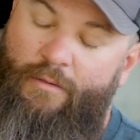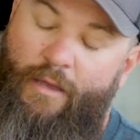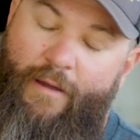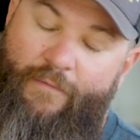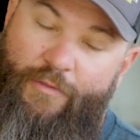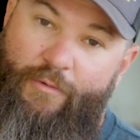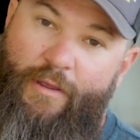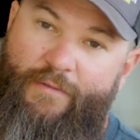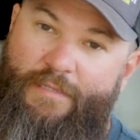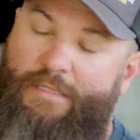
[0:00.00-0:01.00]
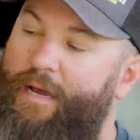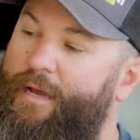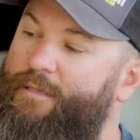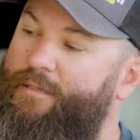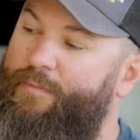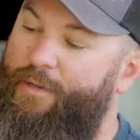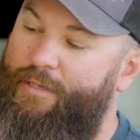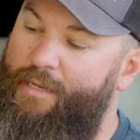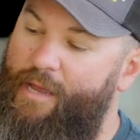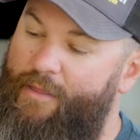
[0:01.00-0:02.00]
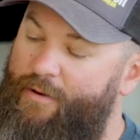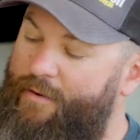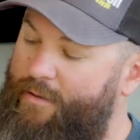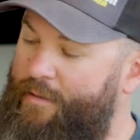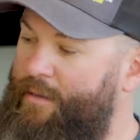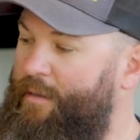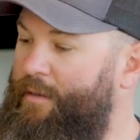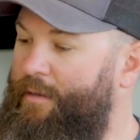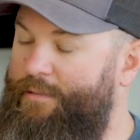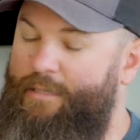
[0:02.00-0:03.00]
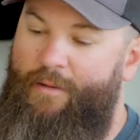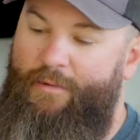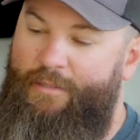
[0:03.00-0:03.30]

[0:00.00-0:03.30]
Now I have 3 of the sides put together. It's time to